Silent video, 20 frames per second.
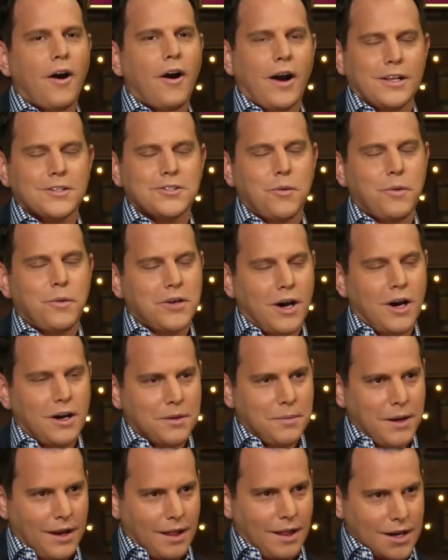All right, so we've
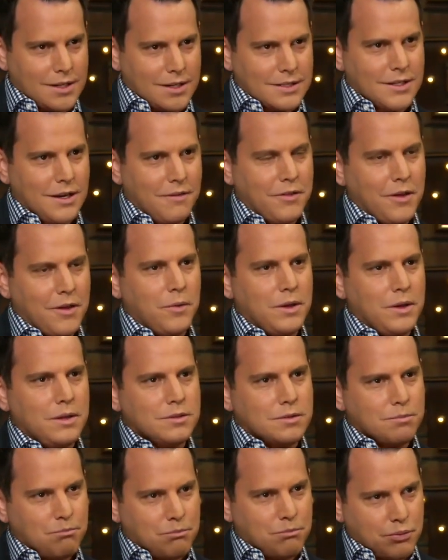talked about a lot of stuff that
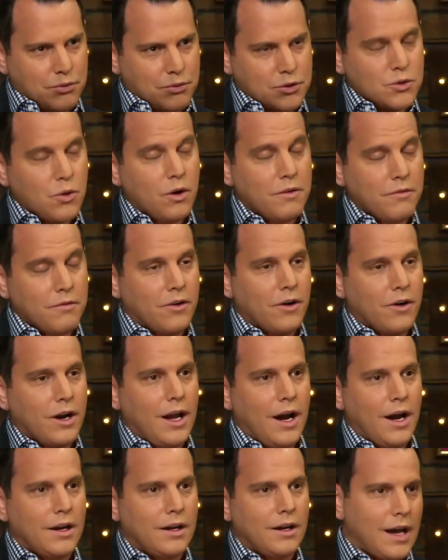we sort of
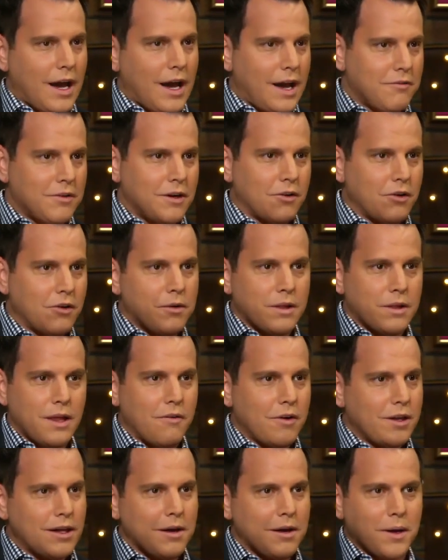agree on. I haven't agreed with
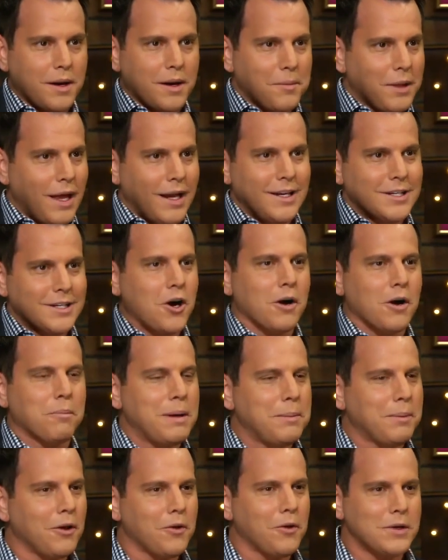everything, but I'm letting you
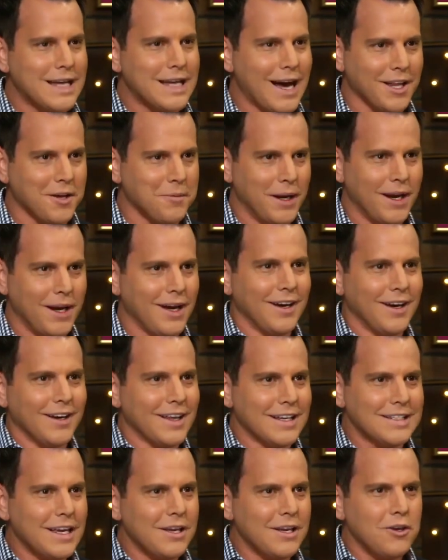talk. People always yell at me.
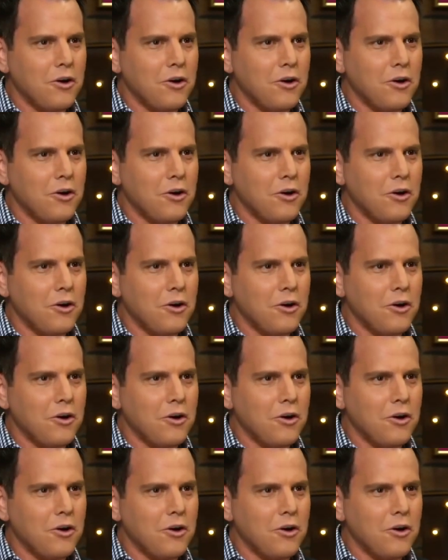They say